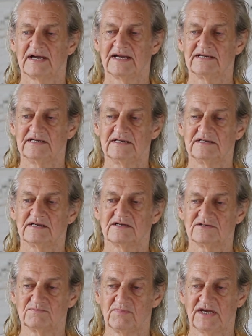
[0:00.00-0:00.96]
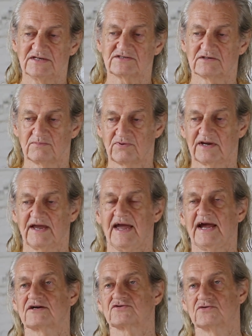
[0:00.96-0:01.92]
And he did his best to bring
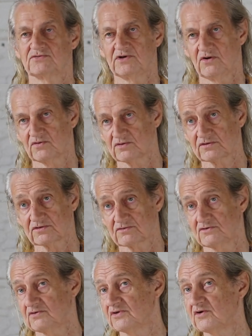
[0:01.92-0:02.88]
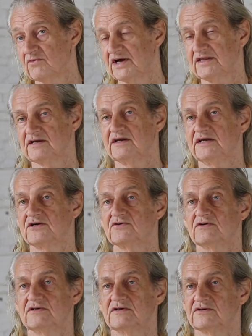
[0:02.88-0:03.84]
actual yoga through in the way that he
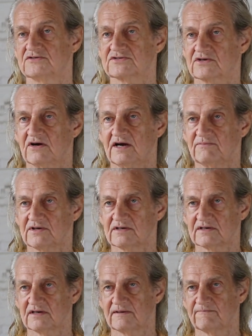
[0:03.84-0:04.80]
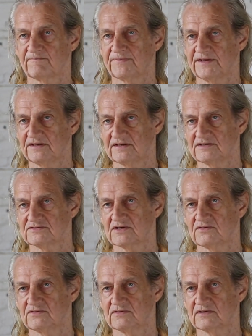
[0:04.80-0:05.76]
could and describe it in his
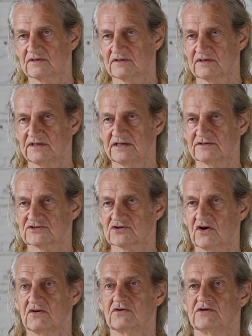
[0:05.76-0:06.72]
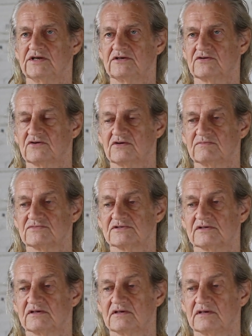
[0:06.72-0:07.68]
own clear scholarly
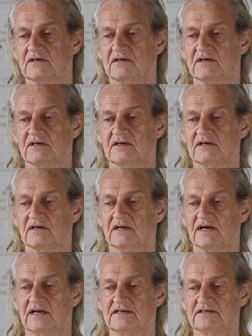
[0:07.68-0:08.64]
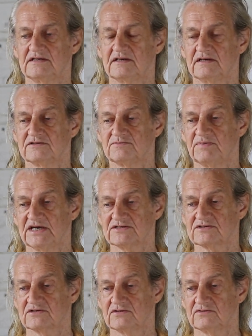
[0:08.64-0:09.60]
terms. And he did his
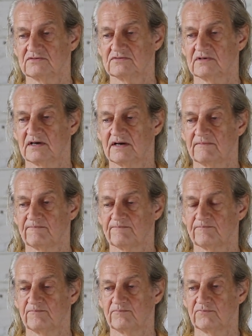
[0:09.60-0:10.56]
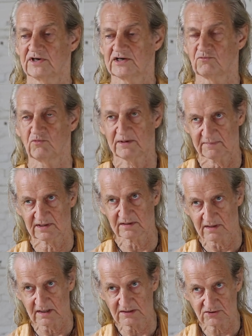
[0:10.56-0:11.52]
best to bring
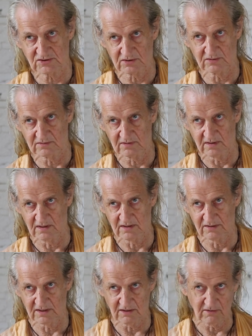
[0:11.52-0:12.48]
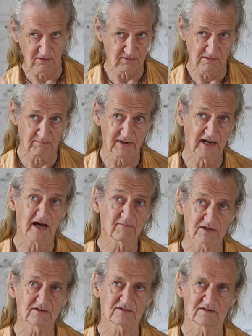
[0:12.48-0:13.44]
women into their own
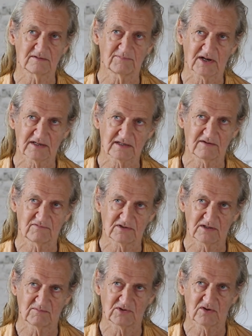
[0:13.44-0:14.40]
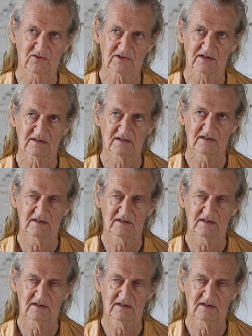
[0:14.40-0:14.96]
empowerment by giving them yoga